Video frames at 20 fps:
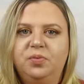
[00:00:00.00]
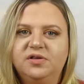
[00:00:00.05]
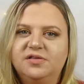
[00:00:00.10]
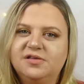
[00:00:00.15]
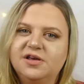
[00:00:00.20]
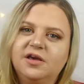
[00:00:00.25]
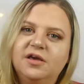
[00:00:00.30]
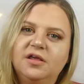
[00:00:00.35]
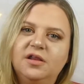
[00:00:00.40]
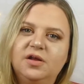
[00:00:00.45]

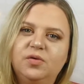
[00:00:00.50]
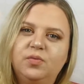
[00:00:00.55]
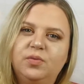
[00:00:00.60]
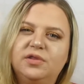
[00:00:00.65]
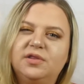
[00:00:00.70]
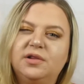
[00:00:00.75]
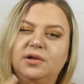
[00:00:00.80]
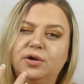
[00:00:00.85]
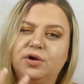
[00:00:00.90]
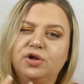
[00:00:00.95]
particularly
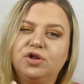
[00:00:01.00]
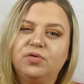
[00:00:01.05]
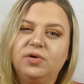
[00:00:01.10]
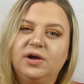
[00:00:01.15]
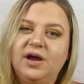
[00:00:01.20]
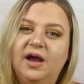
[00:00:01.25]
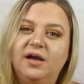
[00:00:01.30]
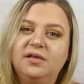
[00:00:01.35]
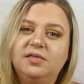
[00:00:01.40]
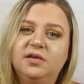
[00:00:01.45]
with
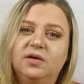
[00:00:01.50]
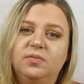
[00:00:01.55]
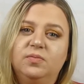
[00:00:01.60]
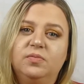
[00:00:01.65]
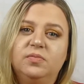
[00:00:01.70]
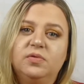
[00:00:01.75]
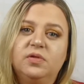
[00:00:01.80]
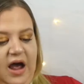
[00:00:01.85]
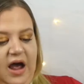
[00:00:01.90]
luxury items,